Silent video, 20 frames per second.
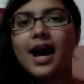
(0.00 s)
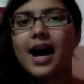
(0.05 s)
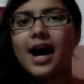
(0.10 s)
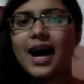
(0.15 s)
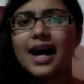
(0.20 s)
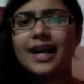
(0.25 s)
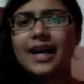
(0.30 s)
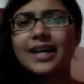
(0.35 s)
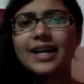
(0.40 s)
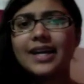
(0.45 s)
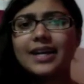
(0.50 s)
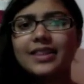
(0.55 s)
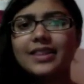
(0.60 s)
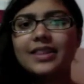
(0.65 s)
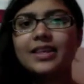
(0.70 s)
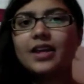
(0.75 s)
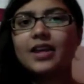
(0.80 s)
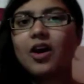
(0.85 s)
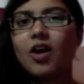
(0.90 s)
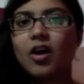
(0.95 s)
I had
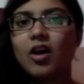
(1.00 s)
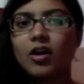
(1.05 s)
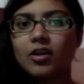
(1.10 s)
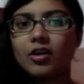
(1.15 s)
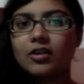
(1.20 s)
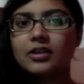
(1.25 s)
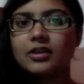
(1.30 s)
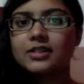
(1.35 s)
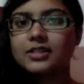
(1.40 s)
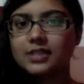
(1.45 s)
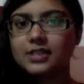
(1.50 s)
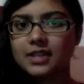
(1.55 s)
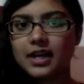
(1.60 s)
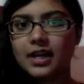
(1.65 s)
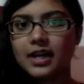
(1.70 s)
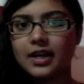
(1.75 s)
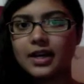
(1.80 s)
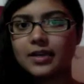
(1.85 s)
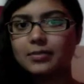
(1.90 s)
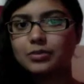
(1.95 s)
the hardest
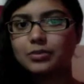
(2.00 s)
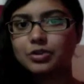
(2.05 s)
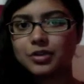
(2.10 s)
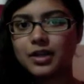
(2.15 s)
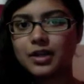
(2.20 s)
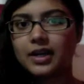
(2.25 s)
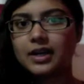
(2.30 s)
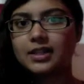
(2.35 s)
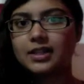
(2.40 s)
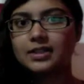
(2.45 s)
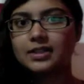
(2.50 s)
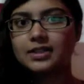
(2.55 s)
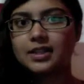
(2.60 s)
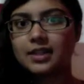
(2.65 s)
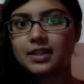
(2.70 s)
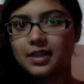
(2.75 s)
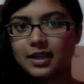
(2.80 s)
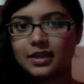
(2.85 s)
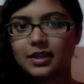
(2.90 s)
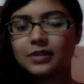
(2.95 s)
time trying to
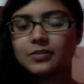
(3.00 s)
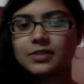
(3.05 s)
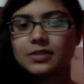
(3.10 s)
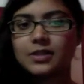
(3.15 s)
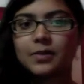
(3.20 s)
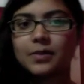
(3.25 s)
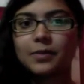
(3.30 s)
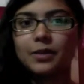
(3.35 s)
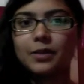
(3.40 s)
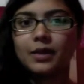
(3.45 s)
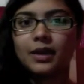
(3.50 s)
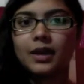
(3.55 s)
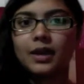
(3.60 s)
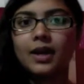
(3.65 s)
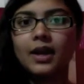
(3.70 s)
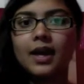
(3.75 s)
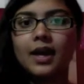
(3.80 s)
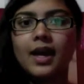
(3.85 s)
think of something,